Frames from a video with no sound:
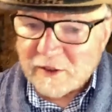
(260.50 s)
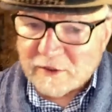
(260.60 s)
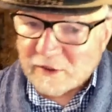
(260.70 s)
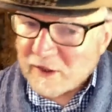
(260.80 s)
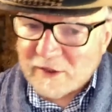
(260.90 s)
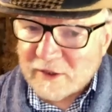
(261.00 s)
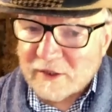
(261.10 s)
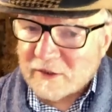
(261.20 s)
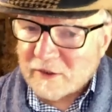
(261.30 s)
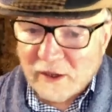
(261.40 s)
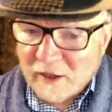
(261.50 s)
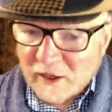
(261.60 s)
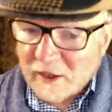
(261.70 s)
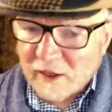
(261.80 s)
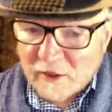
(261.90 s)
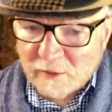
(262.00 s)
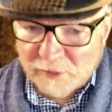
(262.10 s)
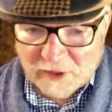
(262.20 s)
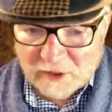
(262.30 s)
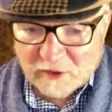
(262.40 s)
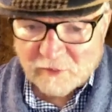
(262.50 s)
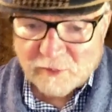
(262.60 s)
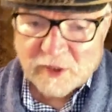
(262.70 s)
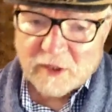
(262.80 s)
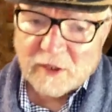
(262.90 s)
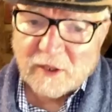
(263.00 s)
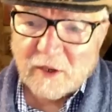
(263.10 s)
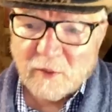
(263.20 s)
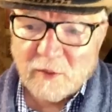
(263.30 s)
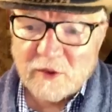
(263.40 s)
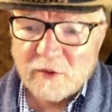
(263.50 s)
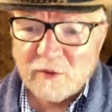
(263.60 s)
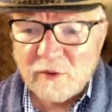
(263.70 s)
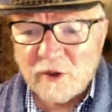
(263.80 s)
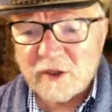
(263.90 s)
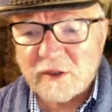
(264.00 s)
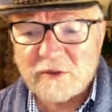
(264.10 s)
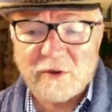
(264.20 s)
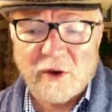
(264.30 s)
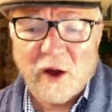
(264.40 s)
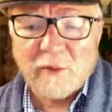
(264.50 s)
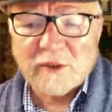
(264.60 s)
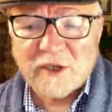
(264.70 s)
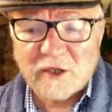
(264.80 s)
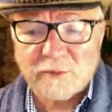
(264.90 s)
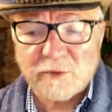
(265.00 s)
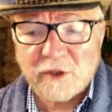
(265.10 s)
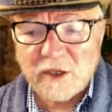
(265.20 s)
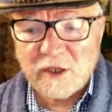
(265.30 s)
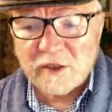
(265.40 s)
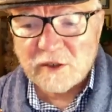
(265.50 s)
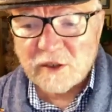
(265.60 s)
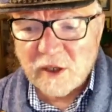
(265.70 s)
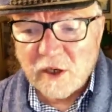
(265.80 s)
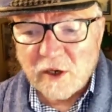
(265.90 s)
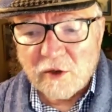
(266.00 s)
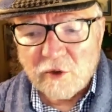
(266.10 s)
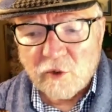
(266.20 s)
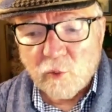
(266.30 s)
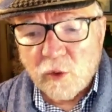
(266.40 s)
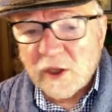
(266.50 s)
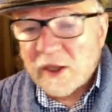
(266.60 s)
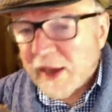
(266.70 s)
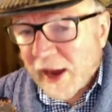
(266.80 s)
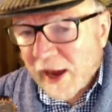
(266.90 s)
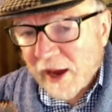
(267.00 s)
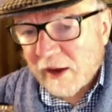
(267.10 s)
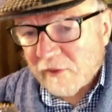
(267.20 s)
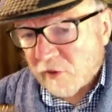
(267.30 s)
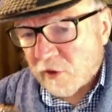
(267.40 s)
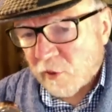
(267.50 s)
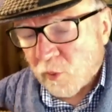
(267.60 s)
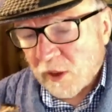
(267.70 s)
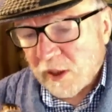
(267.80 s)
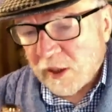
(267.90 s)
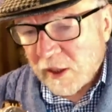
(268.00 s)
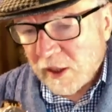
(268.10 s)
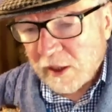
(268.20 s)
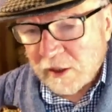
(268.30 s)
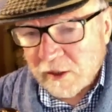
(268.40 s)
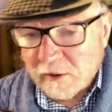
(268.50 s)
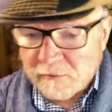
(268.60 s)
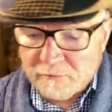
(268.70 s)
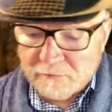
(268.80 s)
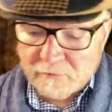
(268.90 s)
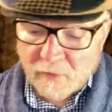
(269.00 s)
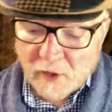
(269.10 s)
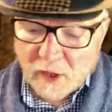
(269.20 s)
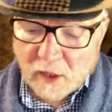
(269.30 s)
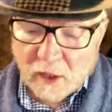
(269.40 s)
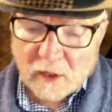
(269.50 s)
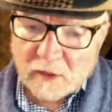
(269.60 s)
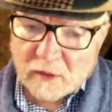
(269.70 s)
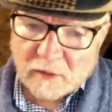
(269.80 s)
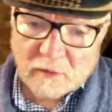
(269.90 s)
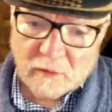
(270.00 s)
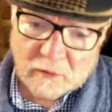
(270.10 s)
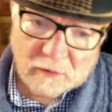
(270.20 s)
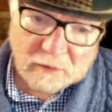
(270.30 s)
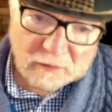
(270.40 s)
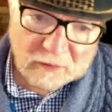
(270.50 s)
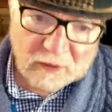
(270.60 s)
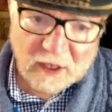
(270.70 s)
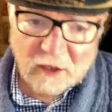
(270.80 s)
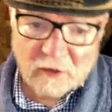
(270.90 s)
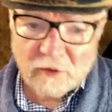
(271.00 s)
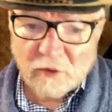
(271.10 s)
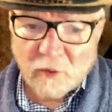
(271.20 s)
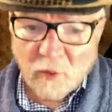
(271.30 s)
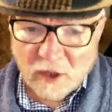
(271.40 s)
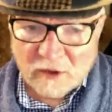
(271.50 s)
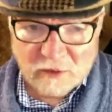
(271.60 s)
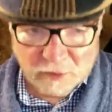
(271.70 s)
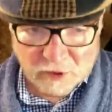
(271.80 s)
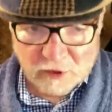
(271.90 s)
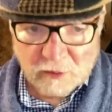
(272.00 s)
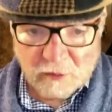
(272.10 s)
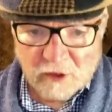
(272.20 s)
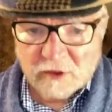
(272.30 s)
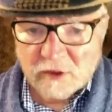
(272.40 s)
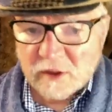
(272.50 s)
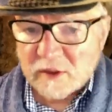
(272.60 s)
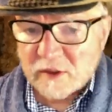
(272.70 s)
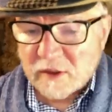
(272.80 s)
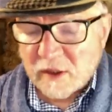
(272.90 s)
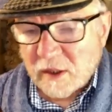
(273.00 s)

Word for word: So these things are not inexpensive, but you know, when you look at you know how much expertise do you really have or do you really need uh, to get into the watch building business